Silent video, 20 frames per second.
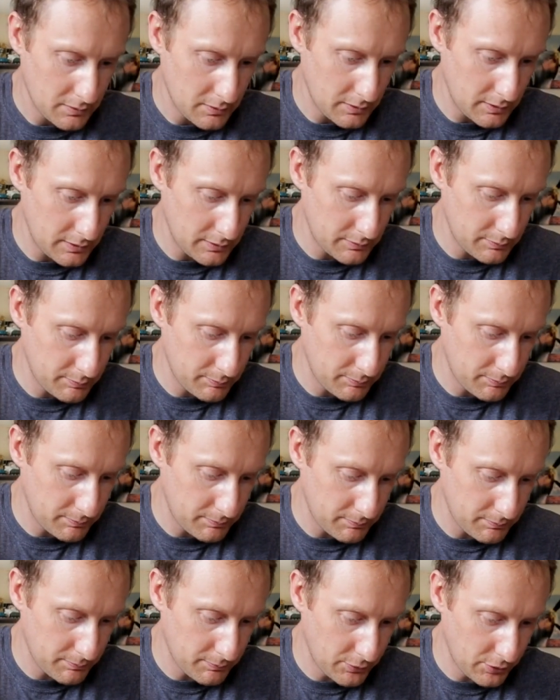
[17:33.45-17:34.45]
These
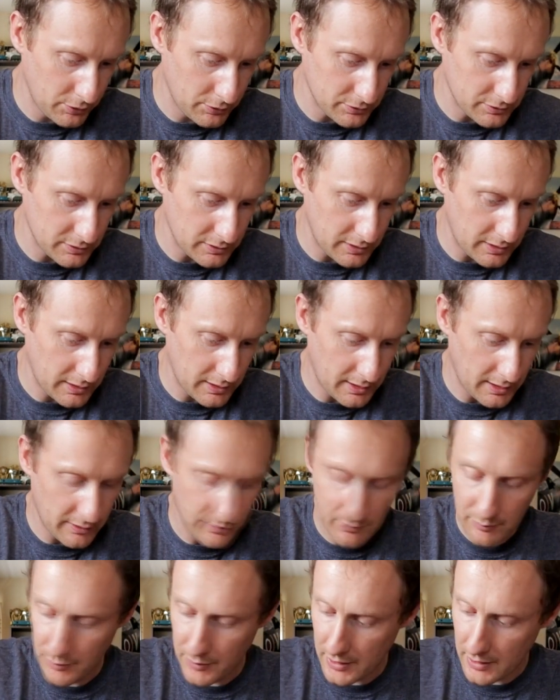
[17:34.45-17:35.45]
bolts look like they
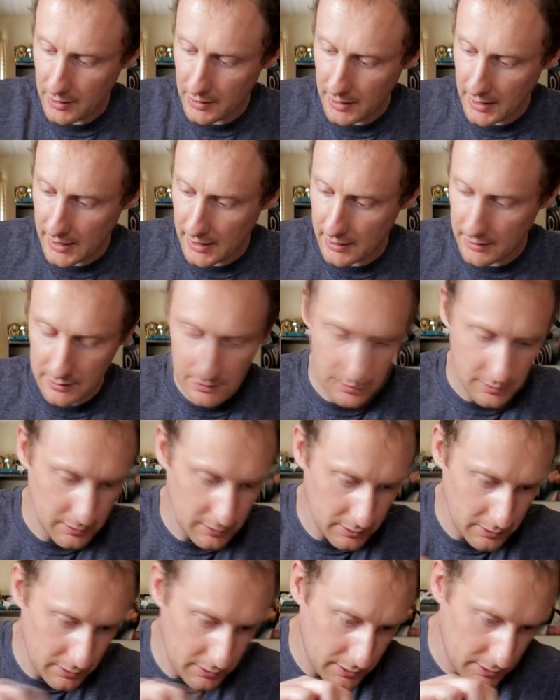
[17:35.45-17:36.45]
have a bigger head,
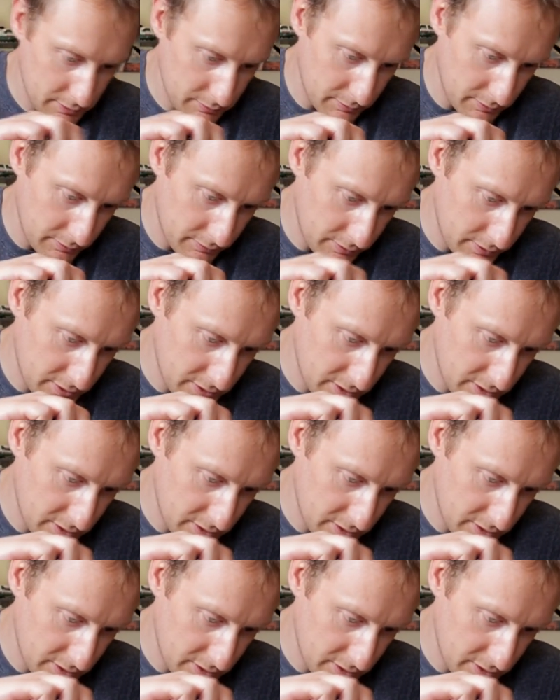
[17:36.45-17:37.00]
like this one, for